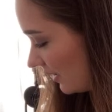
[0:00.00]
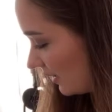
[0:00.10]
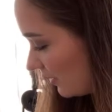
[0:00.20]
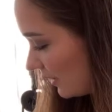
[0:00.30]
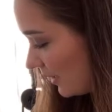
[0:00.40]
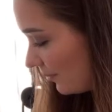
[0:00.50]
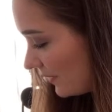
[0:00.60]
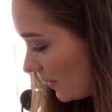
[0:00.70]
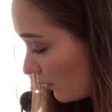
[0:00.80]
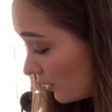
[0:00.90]
Okay,
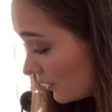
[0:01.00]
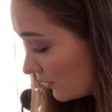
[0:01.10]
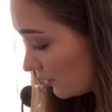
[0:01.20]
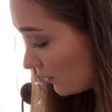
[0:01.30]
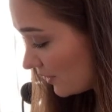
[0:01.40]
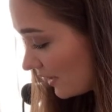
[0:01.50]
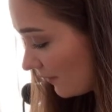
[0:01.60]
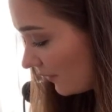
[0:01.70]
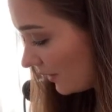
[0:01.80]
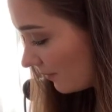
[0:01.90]
I'm going to draw
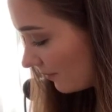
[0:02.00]
something.